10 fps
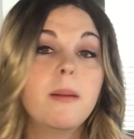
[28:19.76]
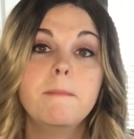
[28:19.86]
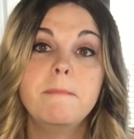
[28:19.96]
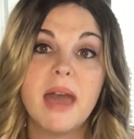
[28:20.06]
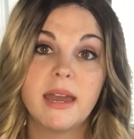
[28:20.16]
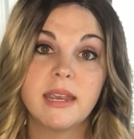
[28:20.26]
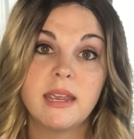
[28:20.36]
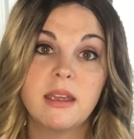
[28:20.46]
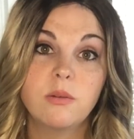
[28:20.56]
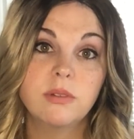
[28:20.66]

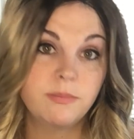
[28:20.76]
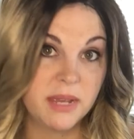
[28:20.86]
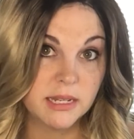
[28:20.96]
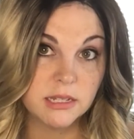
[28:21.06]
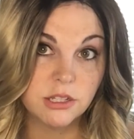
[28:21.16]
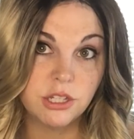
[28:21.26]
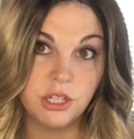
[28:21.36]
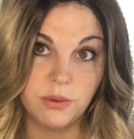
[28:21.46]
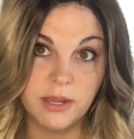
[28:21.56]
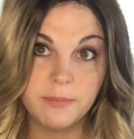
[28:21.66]
Maddie was picked to
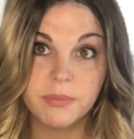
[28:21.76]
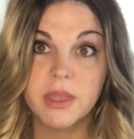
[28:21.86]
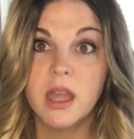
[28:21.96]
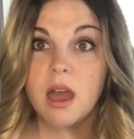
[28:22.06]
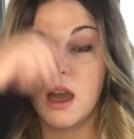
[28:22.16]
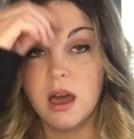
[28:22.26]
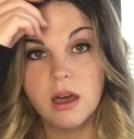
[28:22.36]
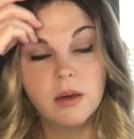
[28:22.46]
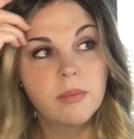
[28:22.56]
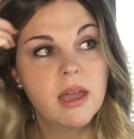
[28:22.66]
do it.
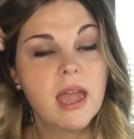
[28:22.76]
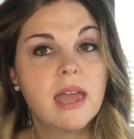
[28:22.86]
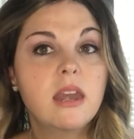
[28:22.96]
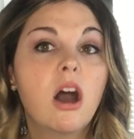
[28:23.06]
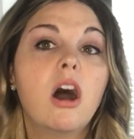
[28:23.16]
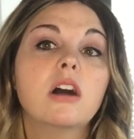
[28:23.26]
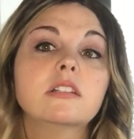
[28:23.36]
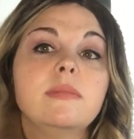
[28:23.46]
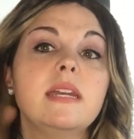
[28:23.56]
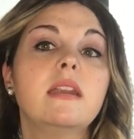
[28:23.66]
And
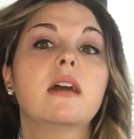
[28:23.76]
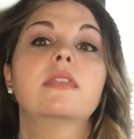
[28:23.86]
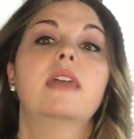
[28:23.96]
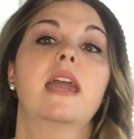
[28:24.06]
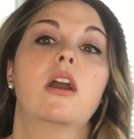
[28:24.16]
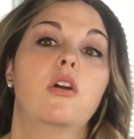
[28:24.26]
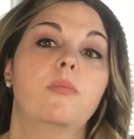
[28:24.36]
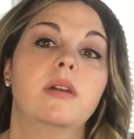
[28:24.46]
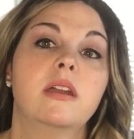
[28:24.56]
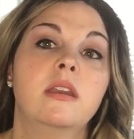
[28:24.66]
Hogsmeade, they
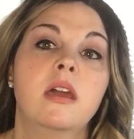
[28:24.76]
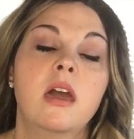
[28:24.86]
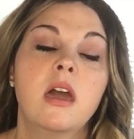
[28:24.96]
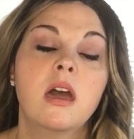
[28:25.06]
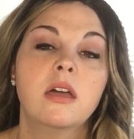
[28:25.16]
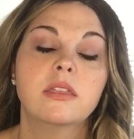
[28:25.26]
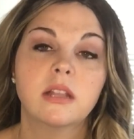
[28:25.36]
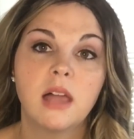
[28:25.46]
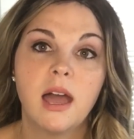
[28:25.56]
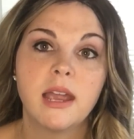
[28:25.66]
open the
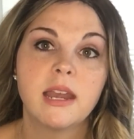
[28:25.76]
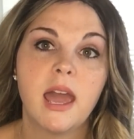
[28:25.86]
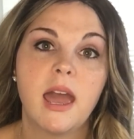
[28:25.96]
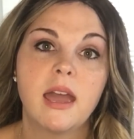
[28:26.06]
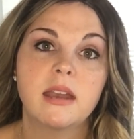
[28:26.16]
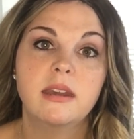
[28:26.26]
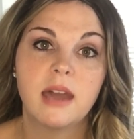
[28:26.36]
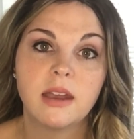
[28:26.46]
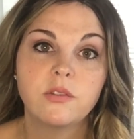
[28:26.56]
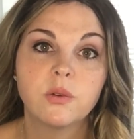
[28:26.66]
line at
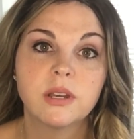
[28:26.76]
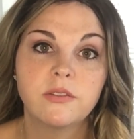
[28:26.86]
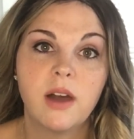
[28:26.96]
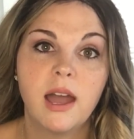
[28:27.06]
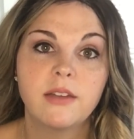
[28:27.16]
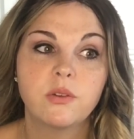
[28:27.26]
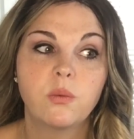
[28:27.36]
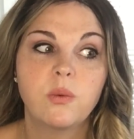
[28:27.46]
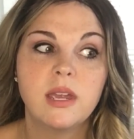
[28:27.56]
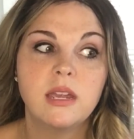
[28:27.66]

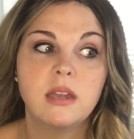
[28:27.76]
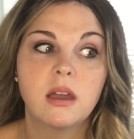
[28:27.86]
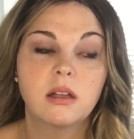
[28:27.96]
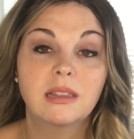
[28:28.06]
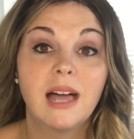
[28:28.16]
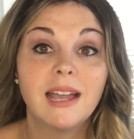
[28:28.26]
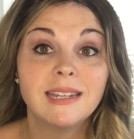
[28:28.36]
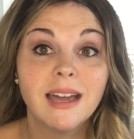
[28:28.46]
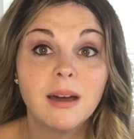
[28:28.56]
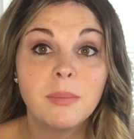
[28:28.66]
9:45. We
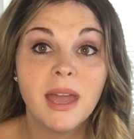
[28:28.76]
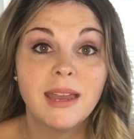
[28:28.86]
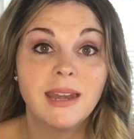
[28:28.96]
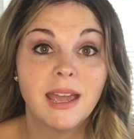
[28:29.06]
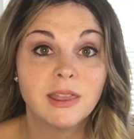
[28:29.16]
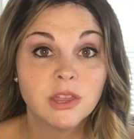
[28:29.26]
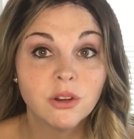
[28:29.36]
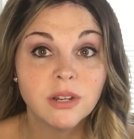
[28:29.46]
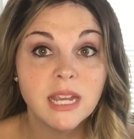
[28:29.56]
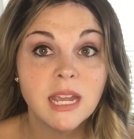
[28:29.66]
lined up at
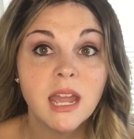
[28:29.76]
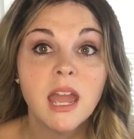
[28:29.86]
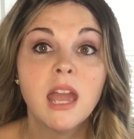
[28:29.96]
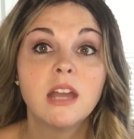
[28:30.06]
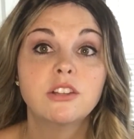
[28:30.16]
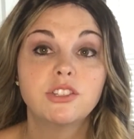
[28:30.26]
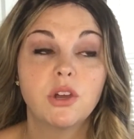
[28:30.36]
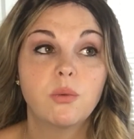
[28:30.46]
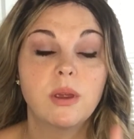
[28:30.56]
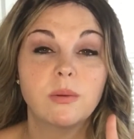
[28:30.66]
9:30,
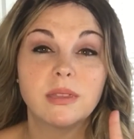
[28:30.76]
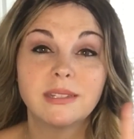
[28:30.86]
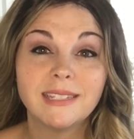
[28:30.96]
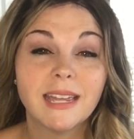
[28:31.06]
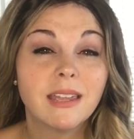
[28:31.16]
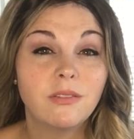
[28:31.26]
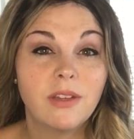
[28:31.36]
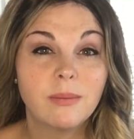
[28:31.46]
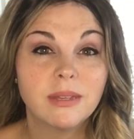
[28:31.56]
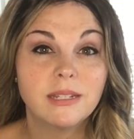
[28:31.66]
so we were the second
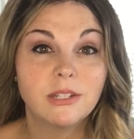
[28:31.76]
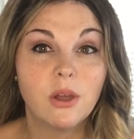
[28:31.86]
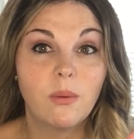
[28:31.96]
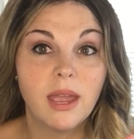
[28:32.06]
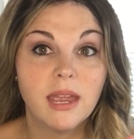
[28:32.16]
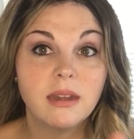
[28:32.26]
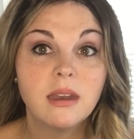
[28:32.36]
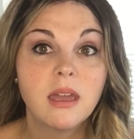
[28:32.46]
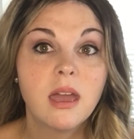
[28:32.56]
family to go in.